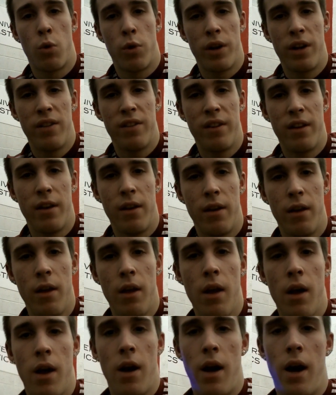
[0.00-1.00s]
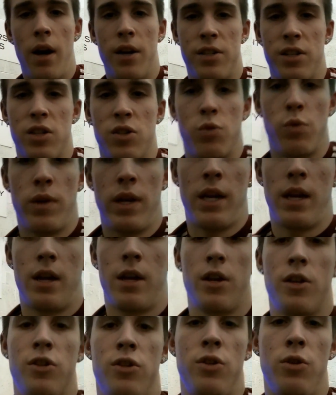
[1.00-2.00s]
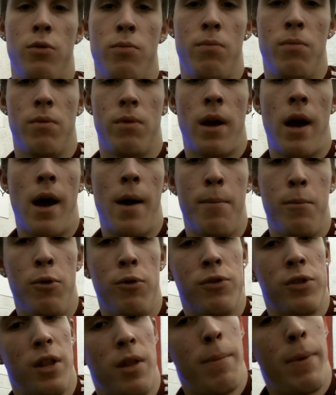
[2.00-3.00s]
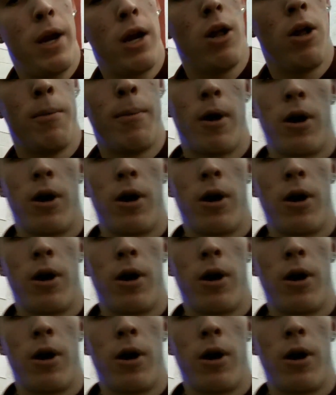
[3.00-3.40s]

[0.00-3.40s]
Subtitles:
oriented, since we do moves on the parallel